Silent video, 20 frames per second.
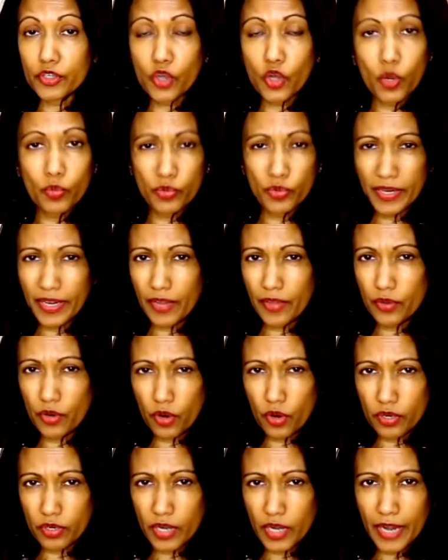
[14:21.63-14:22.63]
Kobo, and other
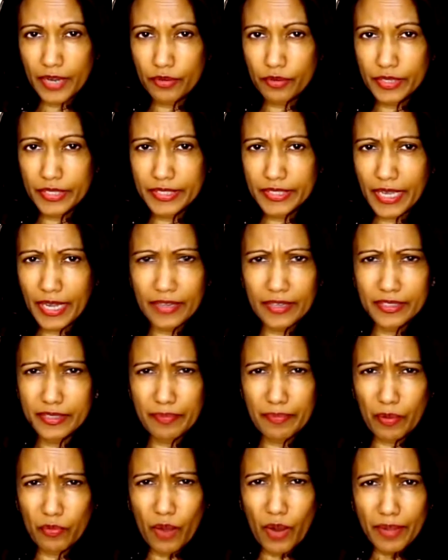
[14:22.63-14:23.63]
online retailers,
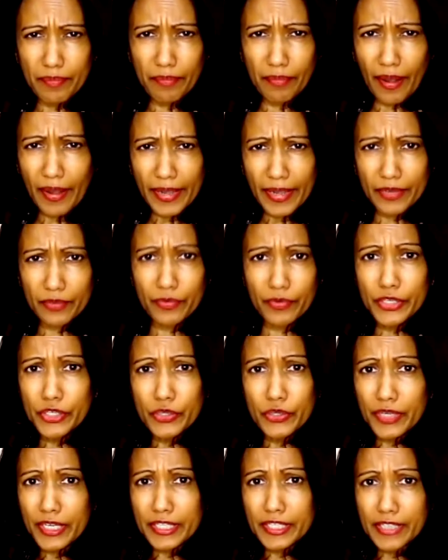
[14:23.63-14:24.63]
but why buy it when you
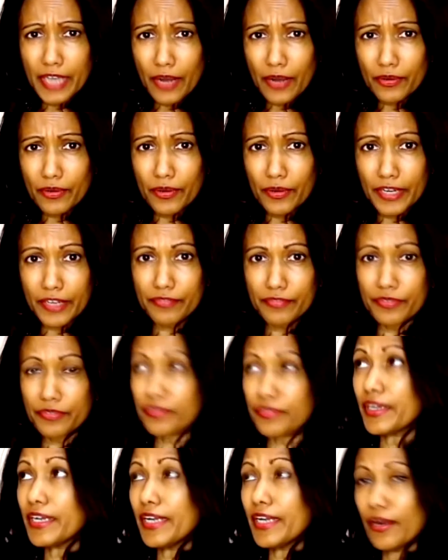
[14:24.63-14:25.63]
can download it for
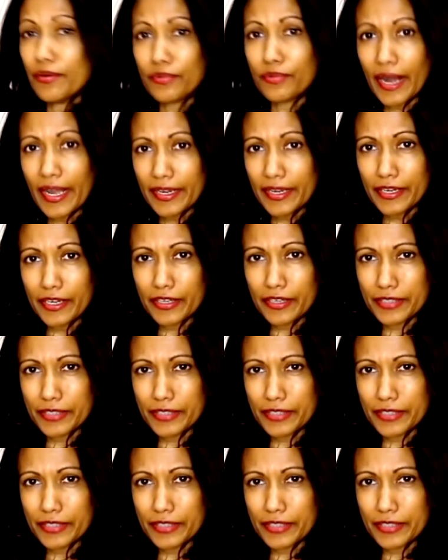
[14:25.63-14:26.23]
free right here?